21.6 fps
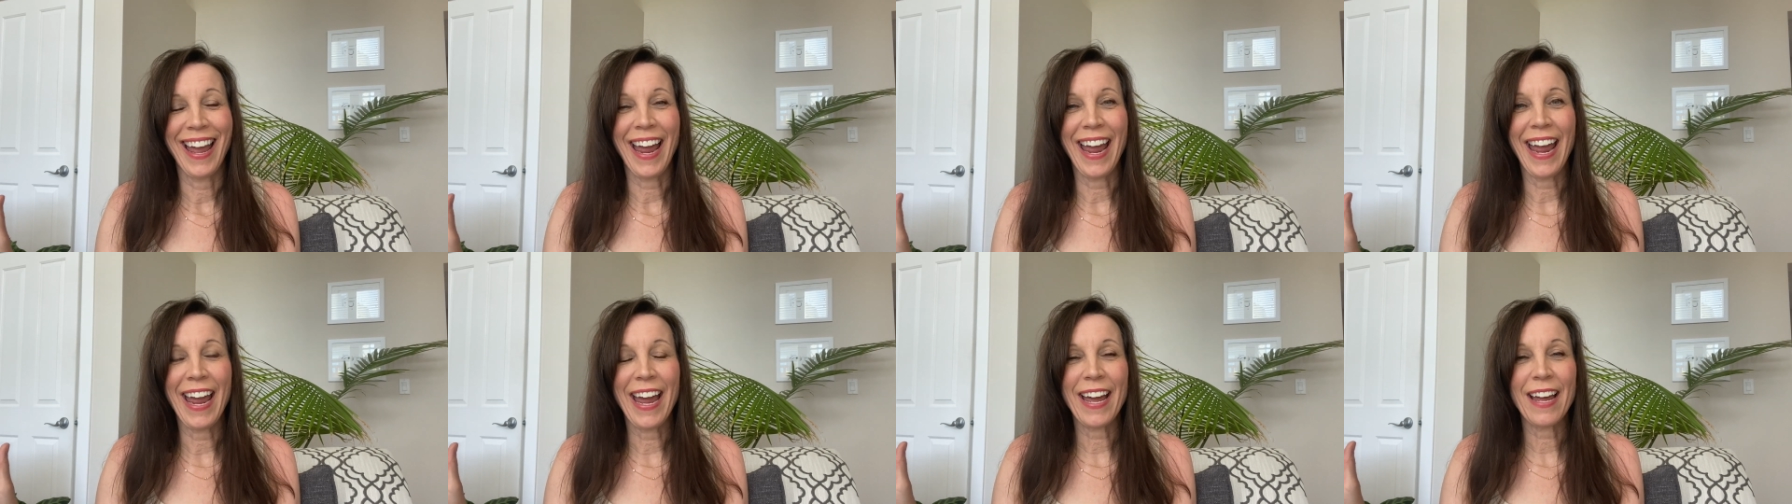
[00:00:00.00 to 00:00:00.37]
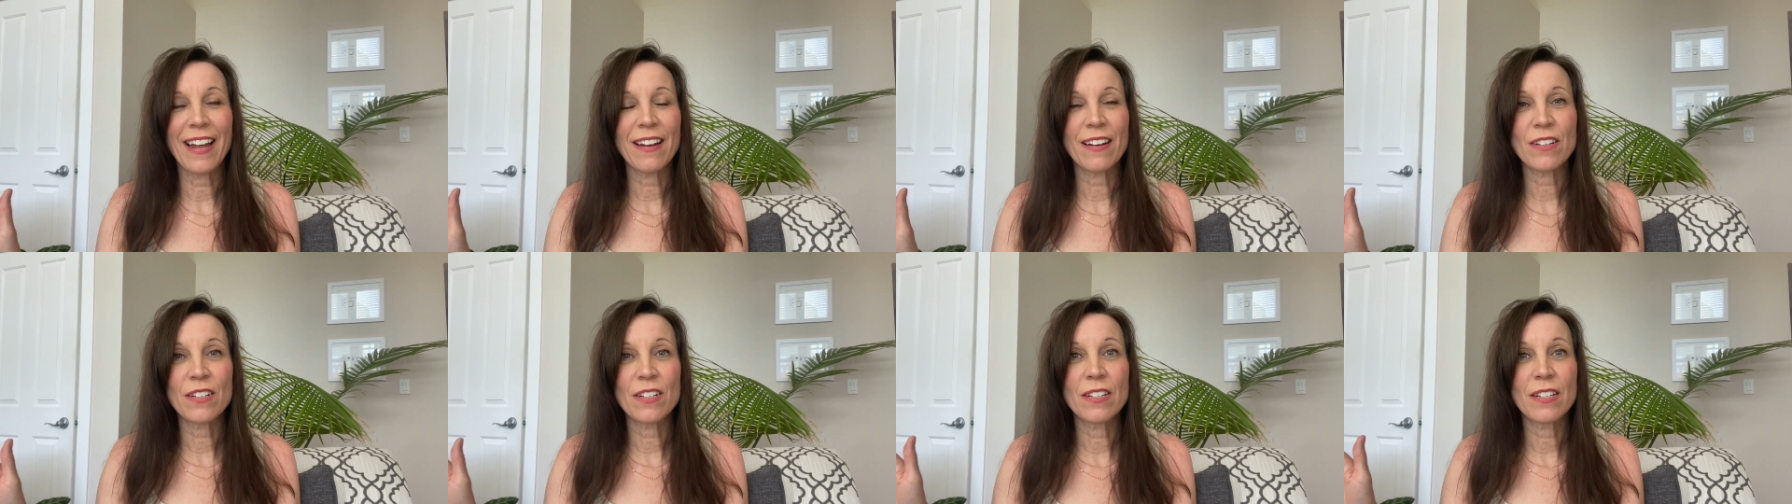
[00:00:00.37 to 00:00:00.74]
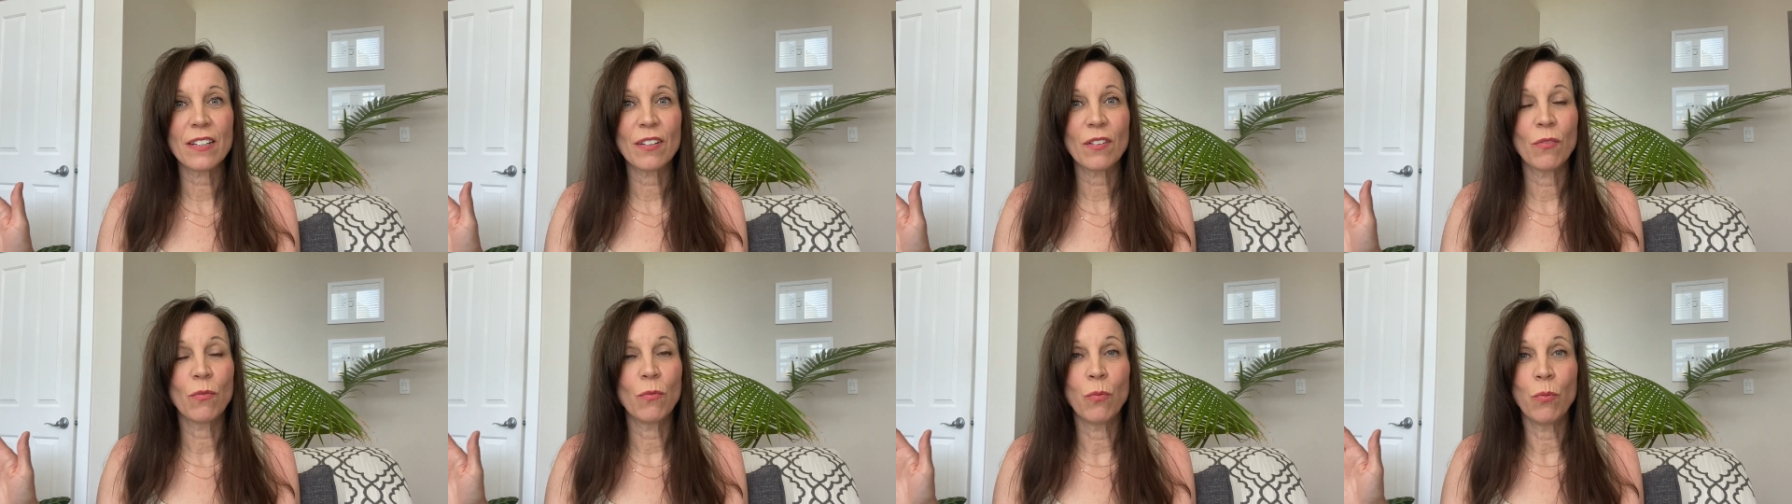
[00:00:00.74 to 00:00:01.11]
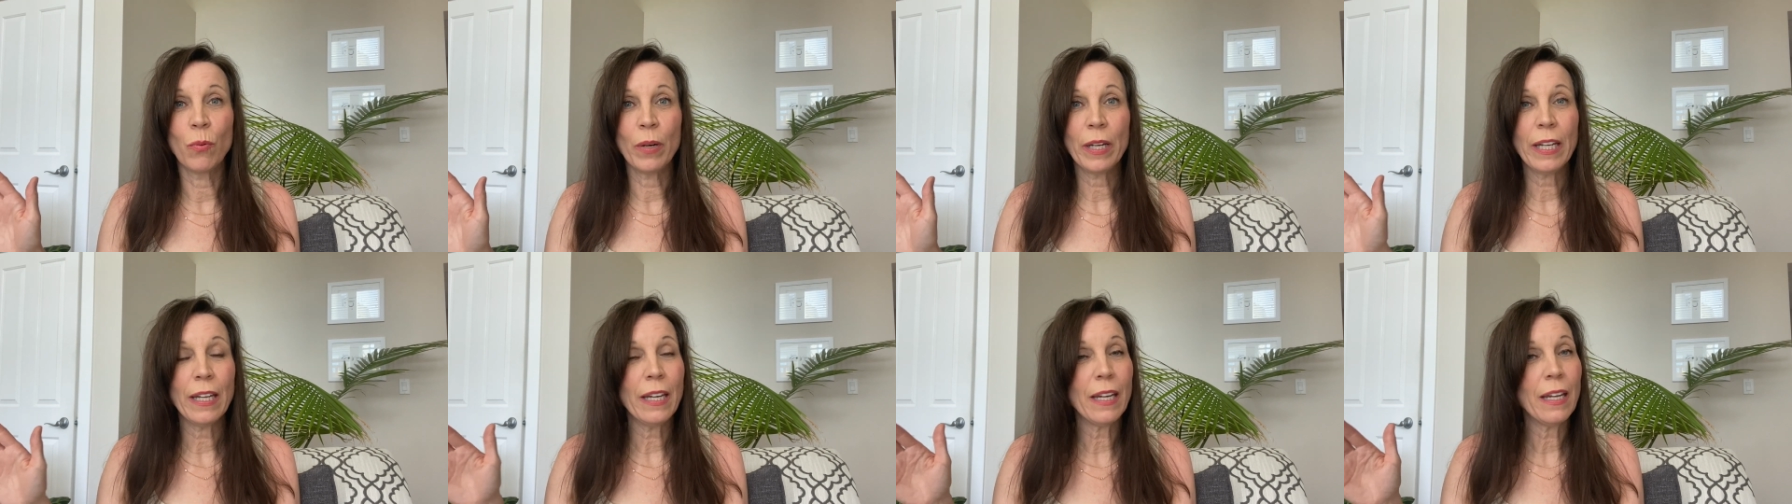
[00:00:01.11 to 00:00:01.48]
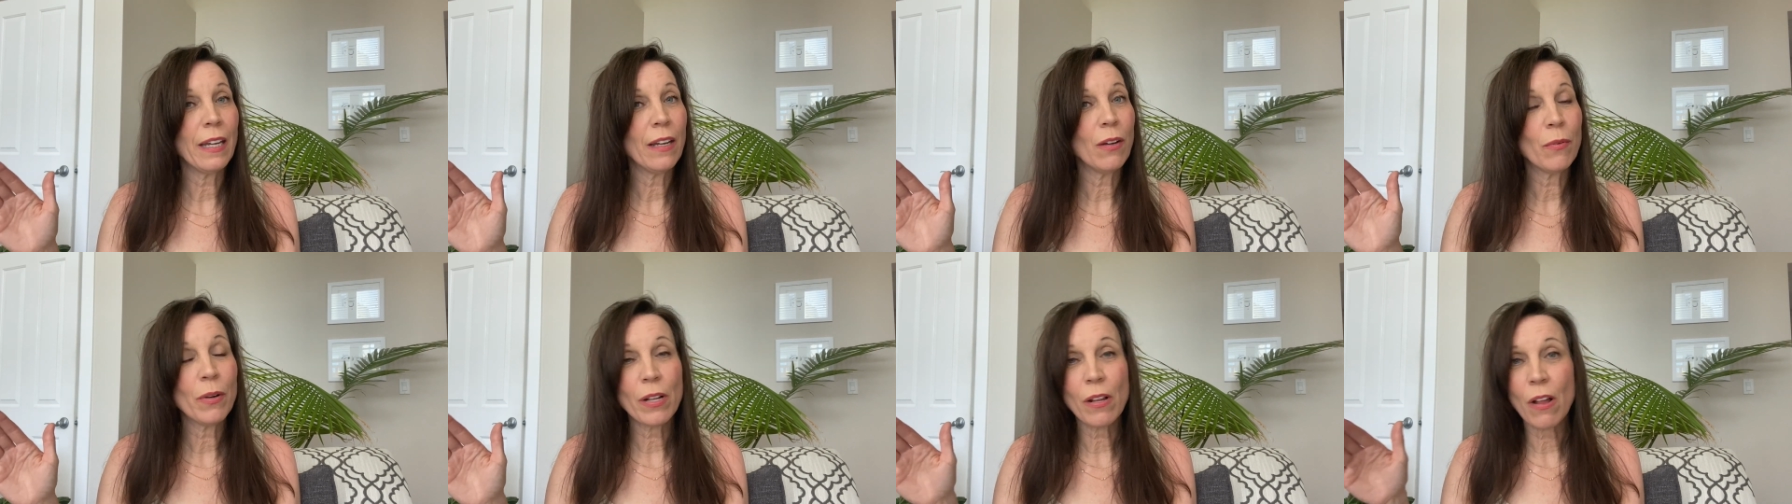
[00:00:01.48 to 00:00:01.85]
And we
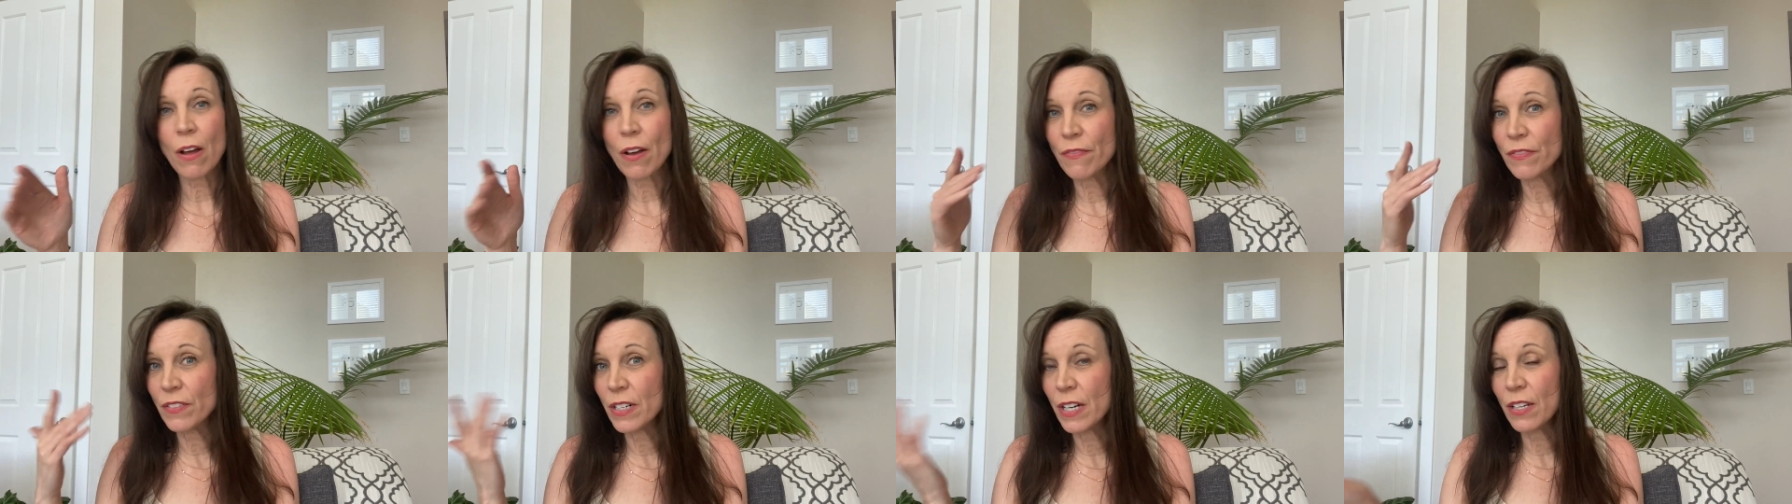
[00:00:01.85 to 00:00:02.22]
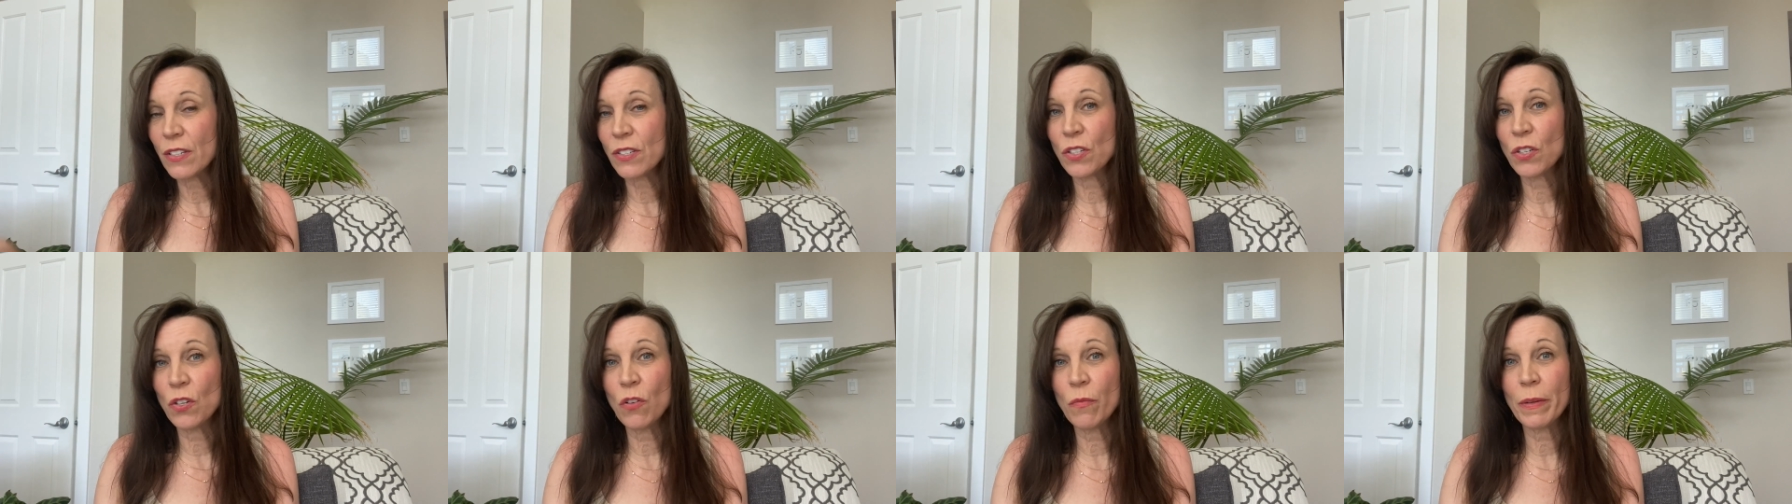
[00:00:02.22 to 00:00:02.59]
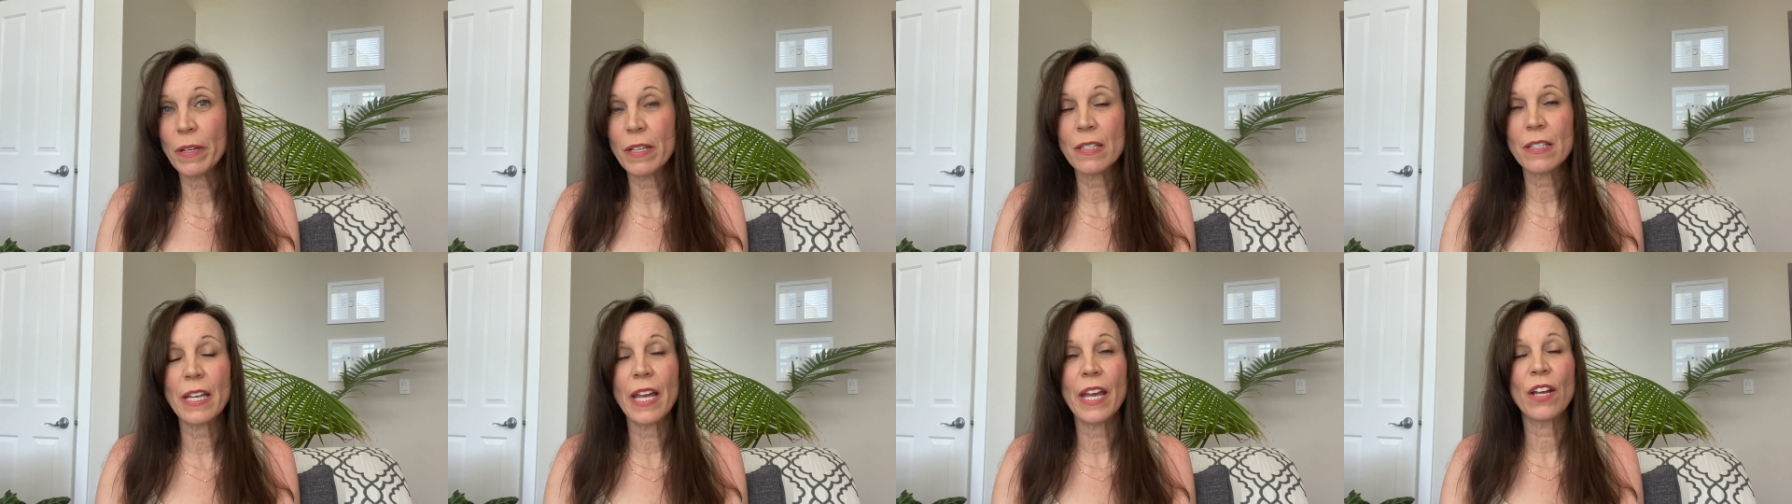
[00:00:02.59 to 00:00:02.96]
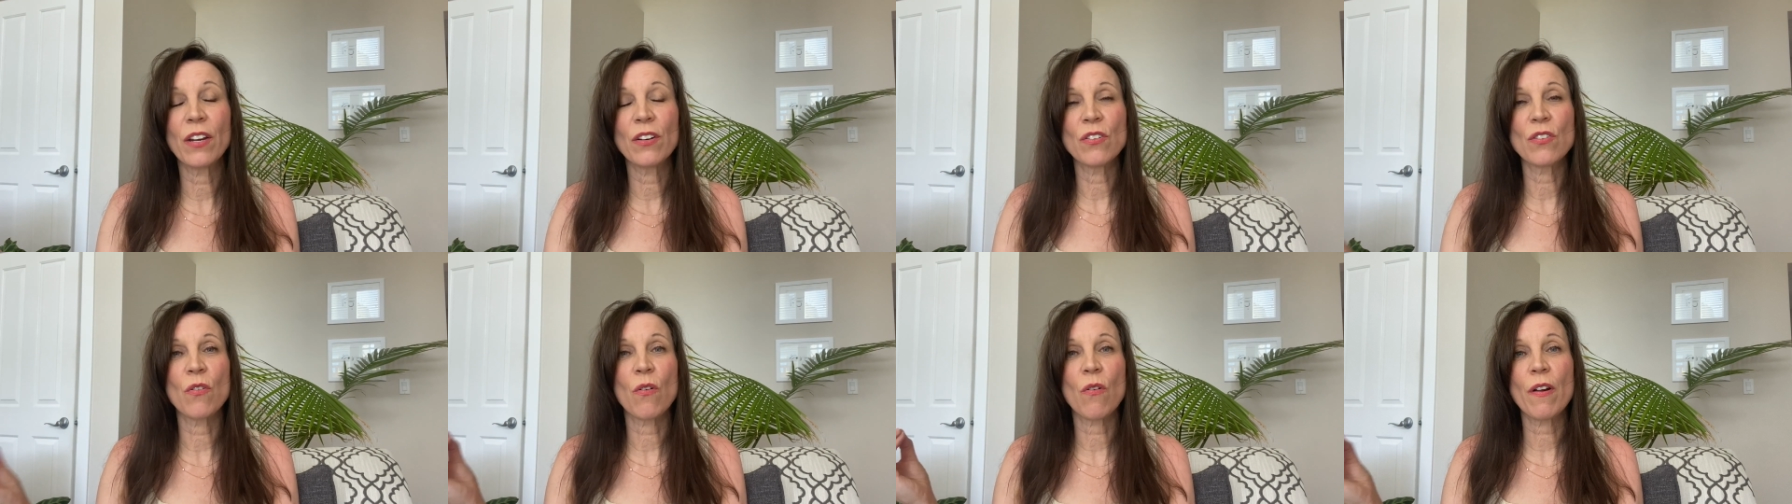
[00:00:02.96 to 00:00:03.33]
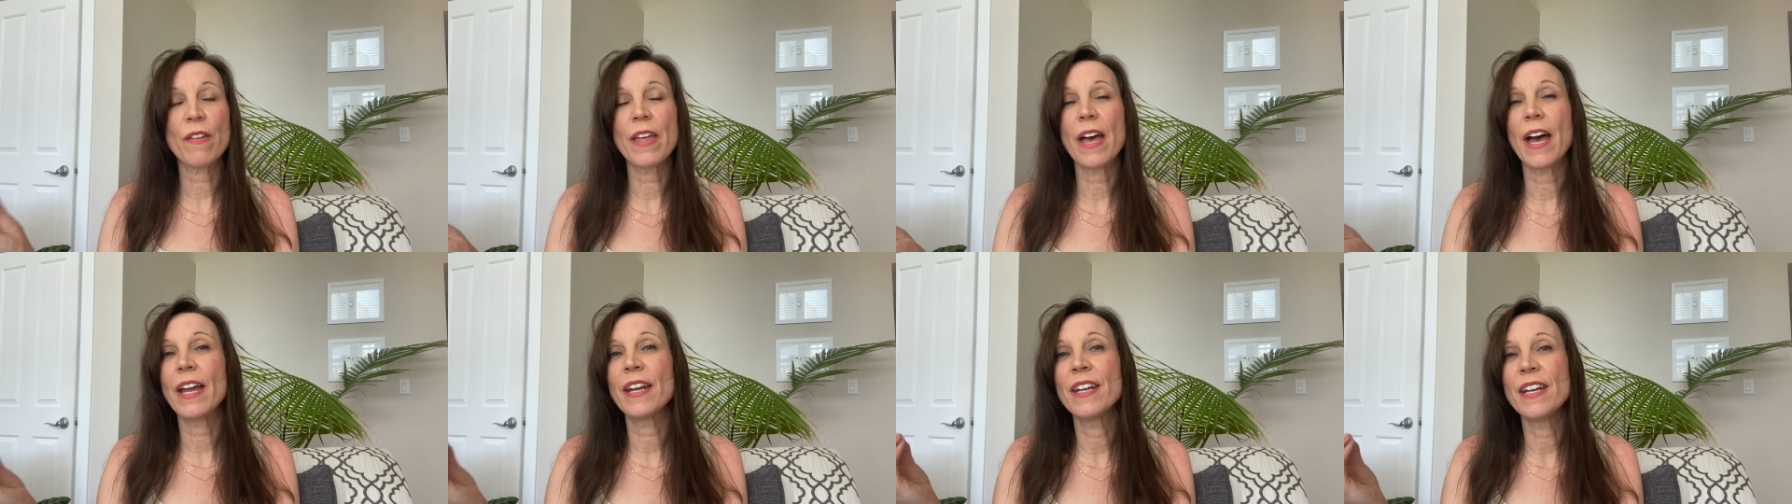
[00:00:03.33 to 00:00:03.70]
will often, as humans, ignore
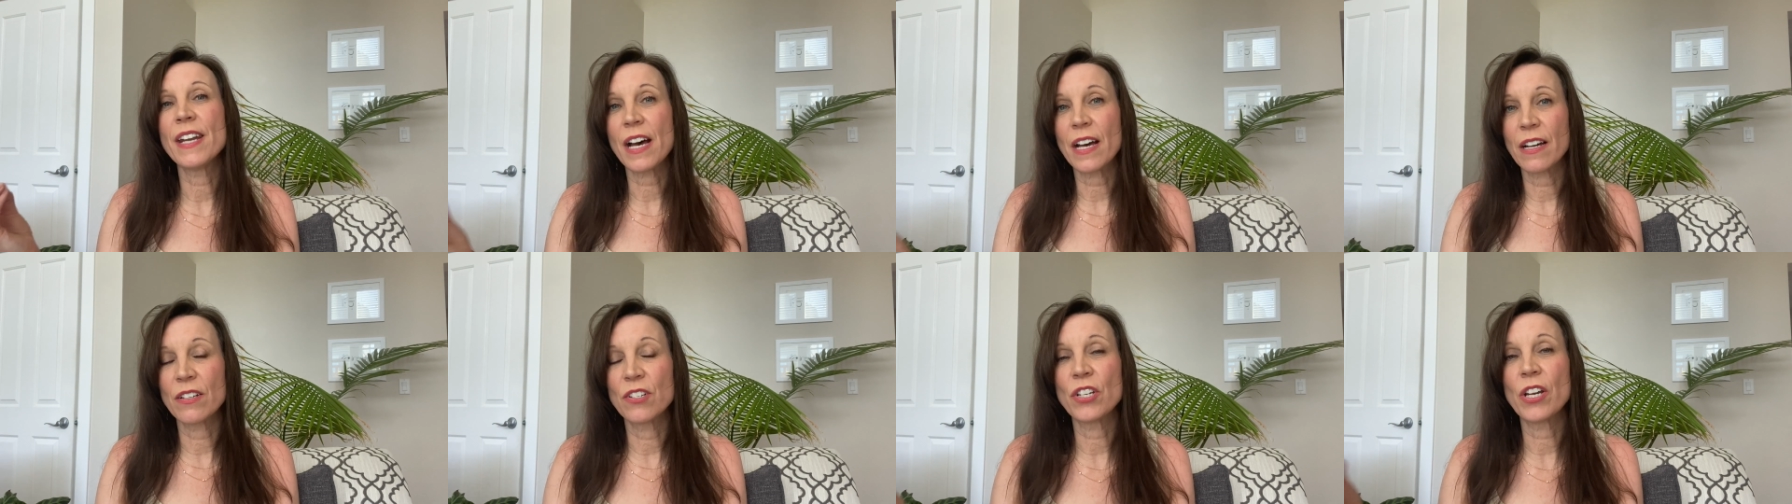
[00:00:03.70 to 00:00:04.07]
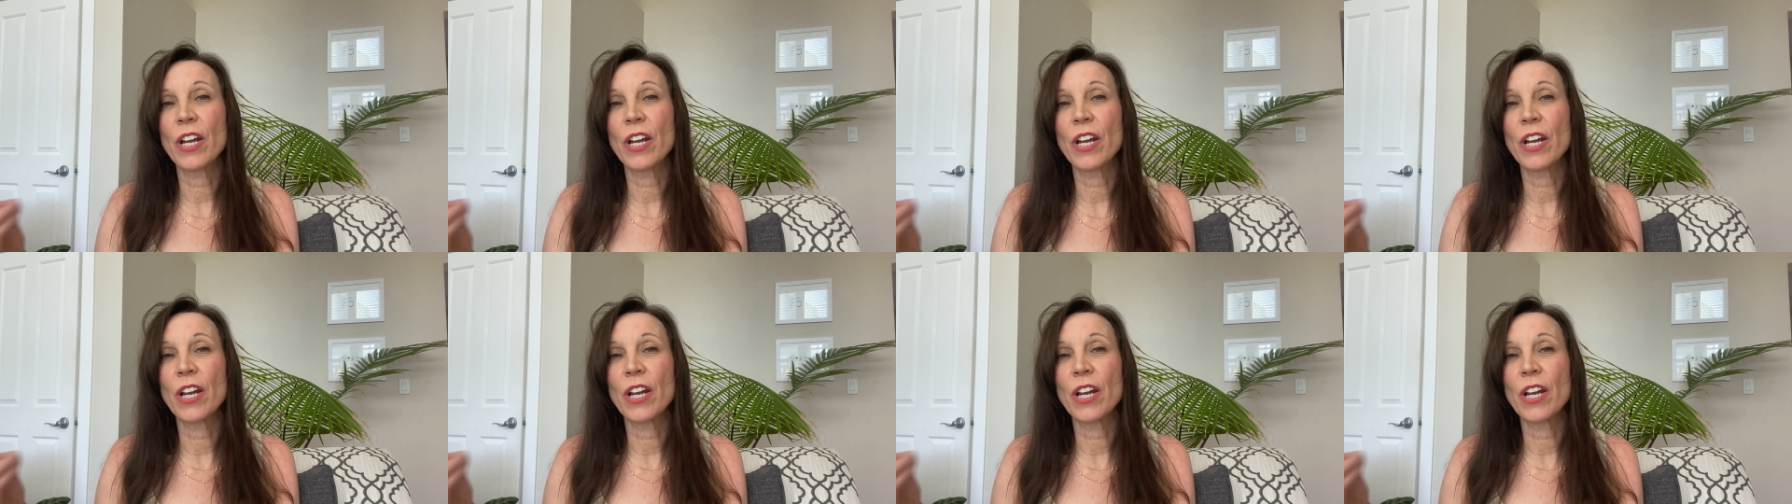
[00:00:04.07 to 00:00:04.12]
that nudge,